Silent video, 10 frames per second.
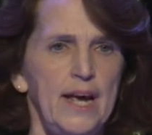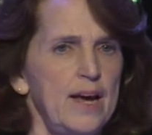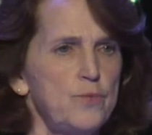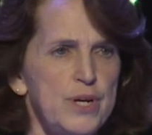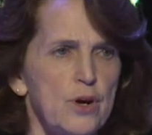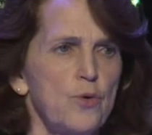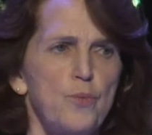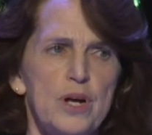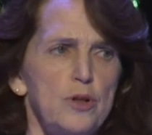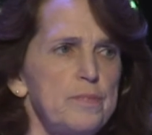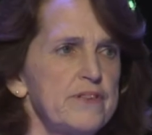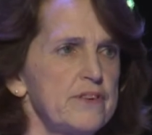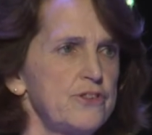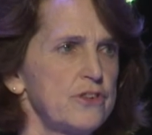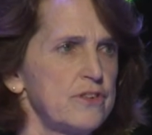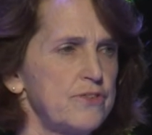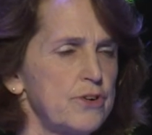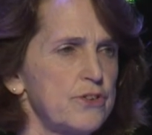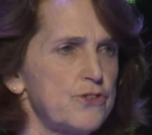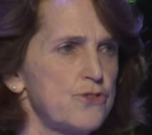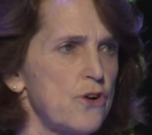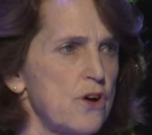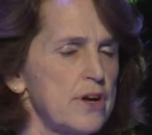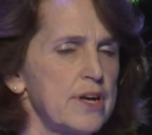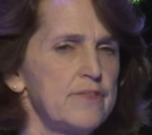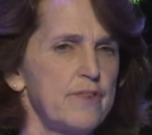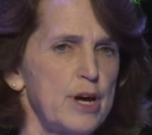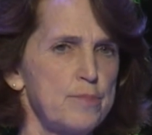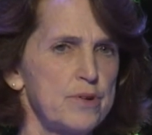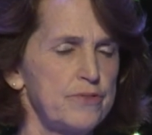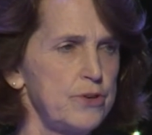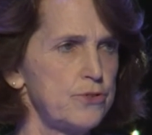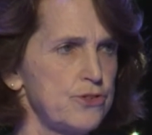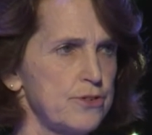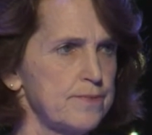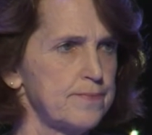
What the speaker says: And we are well positioned for a strong and vibrant future.